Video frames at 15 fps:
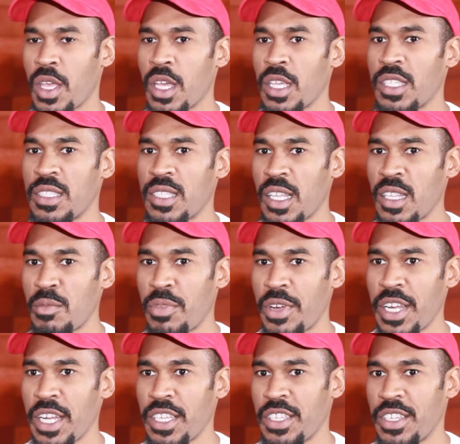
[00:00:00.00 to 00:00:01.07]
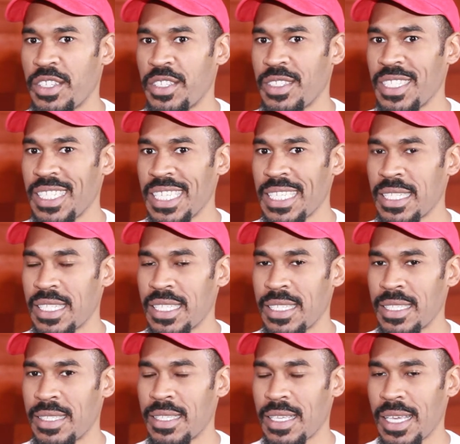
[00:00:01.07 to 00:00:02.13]
Celebrating your
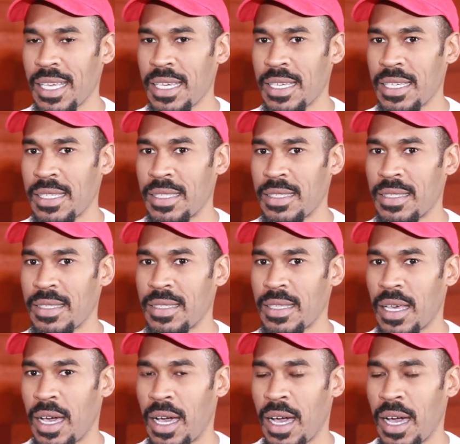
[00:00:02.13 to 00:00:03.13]
uniqueness is